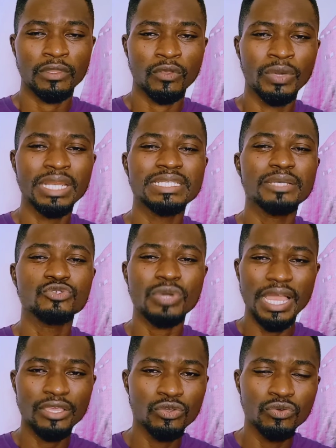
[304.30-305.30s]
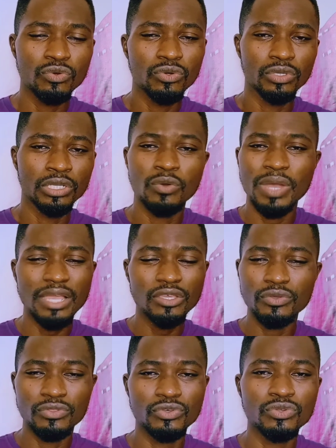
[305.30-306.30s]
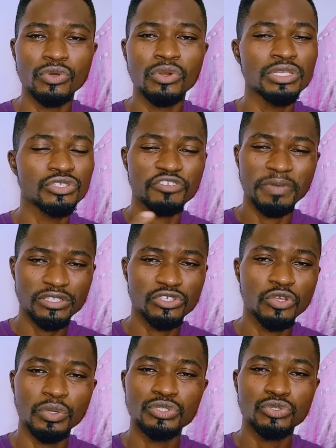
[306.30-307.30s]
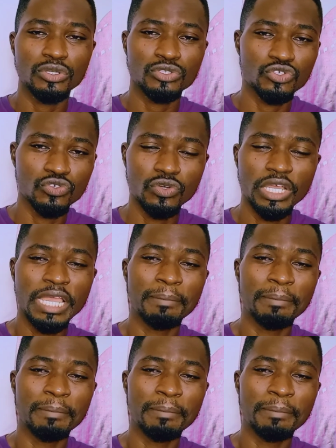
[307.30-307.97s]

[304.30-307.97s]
when it's time to argue, they will argue with you, they will disrespect you, they will insult you.